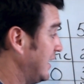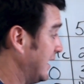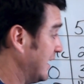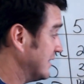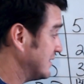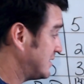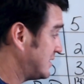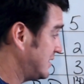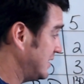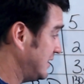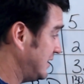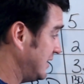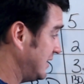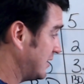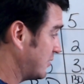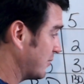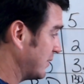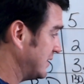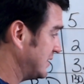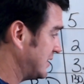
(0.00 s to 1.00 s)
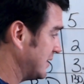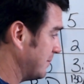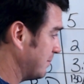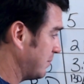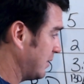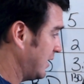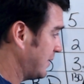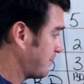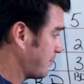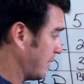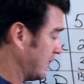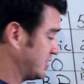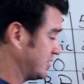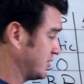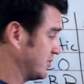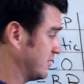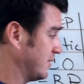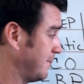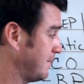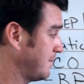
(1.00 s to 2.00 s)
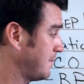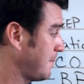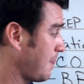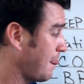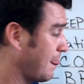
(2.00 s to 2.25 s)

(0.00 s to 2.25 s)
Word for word: hence the decrease in blood pressure.